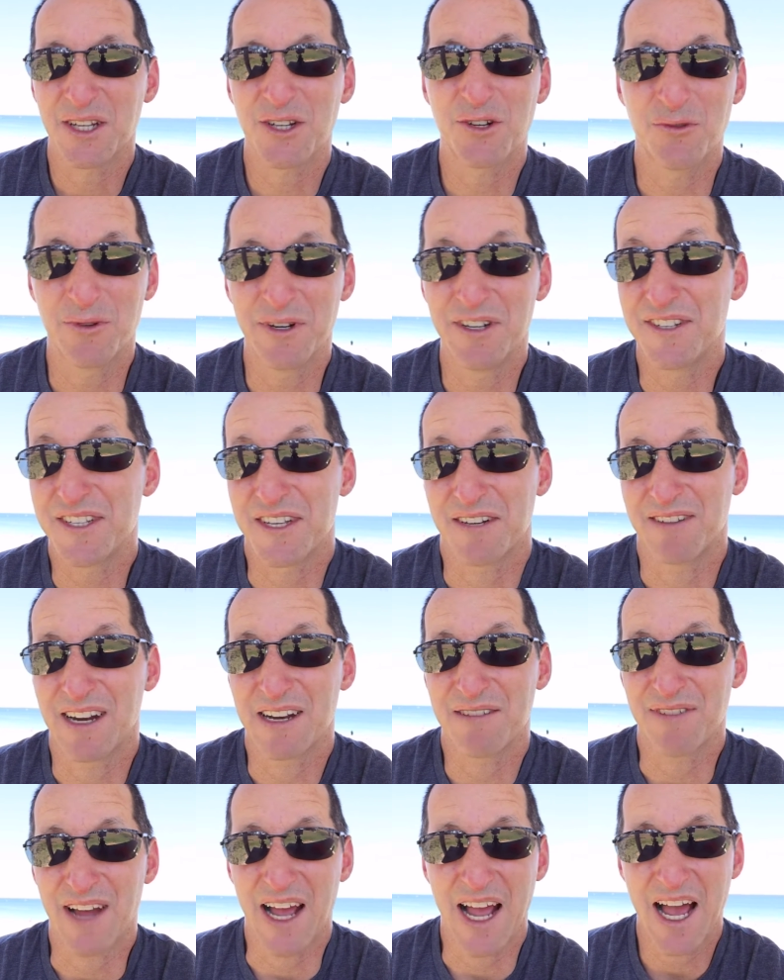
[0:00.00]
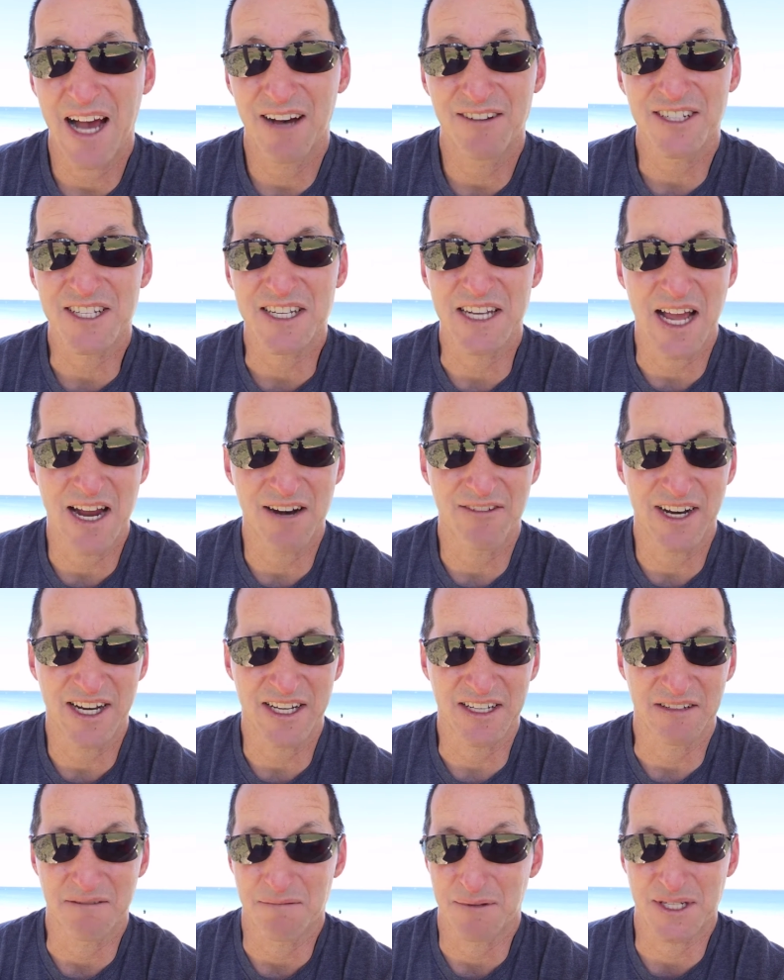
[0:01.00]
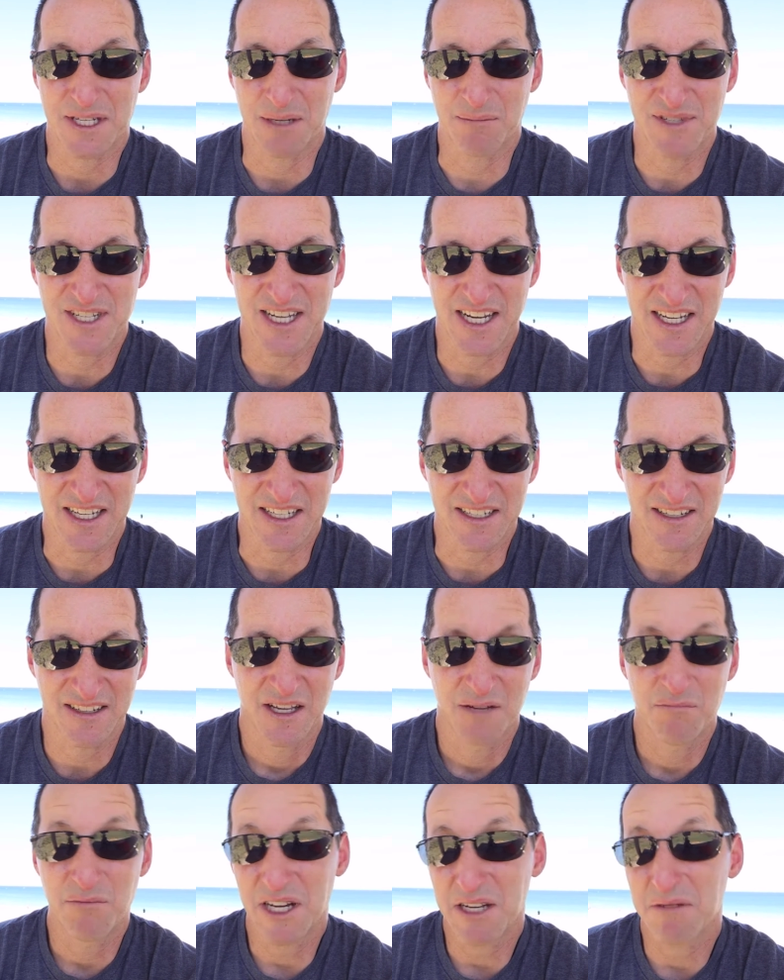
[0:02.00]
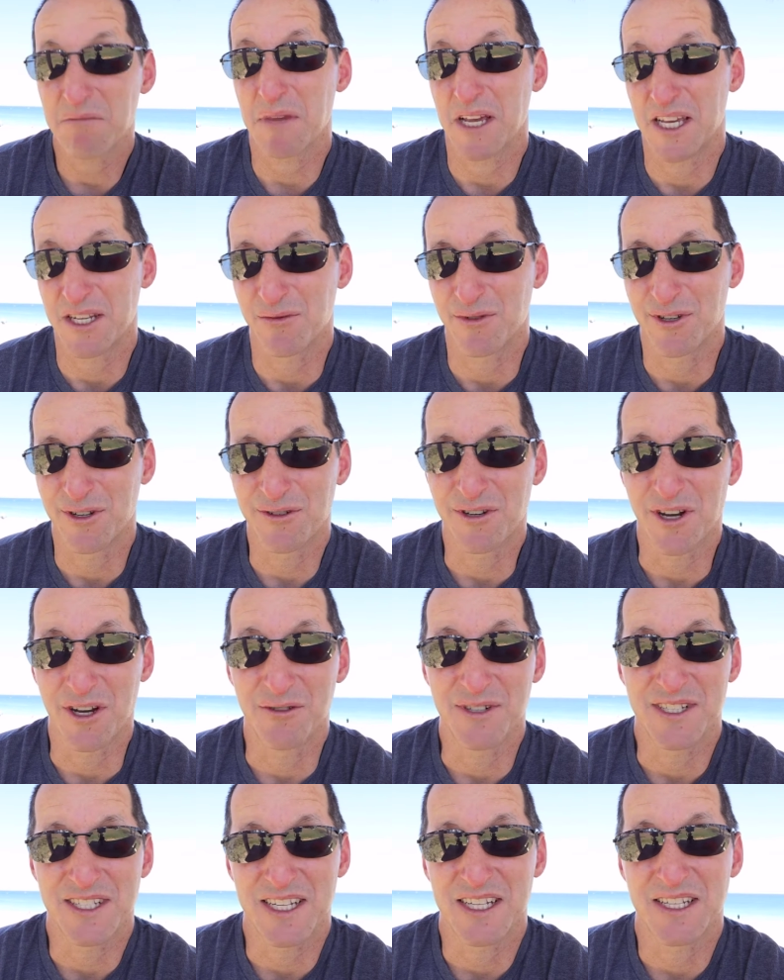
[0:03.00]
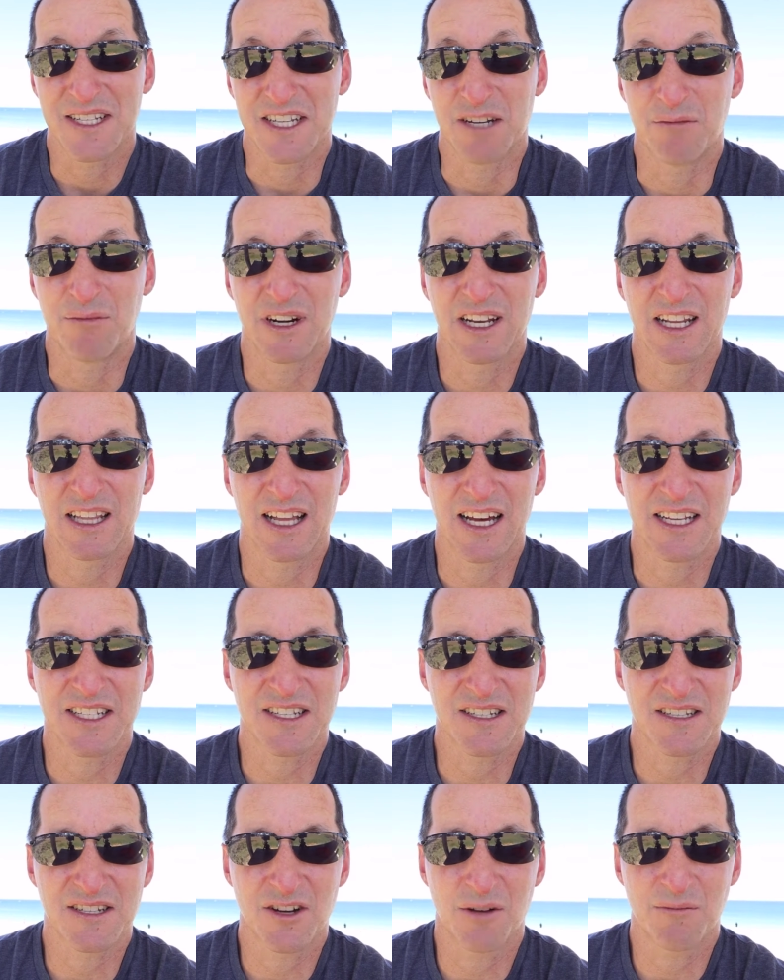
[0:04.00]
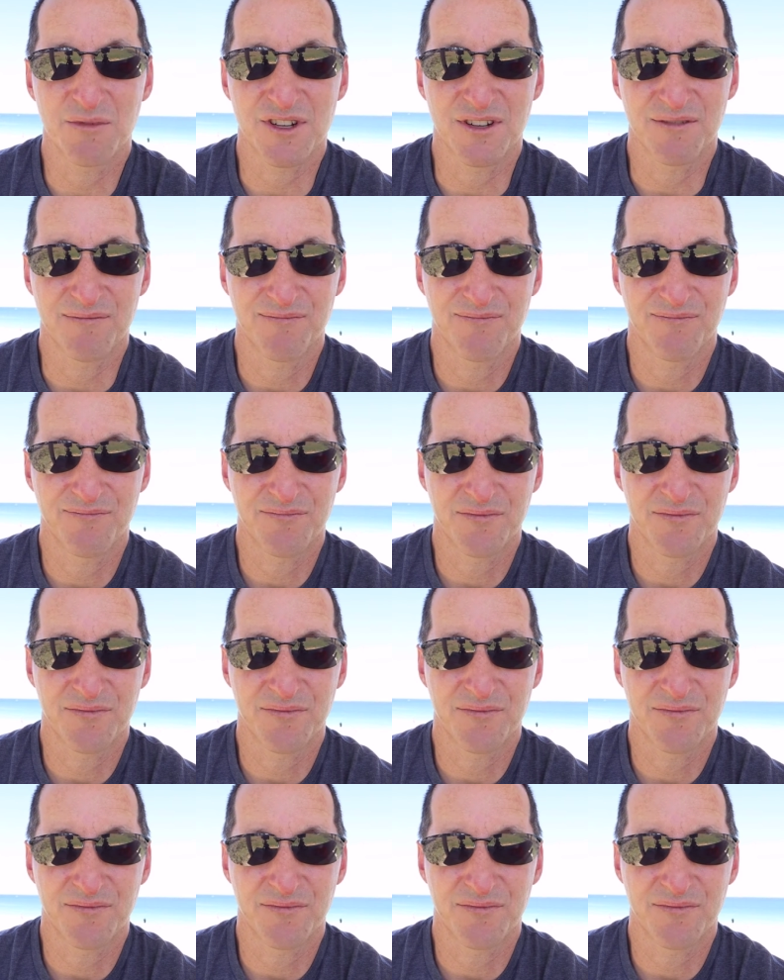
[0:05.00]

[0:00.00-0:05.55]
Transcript: Queries that ran for hours now around sub-second. But as we all know, it's a separately licensed option.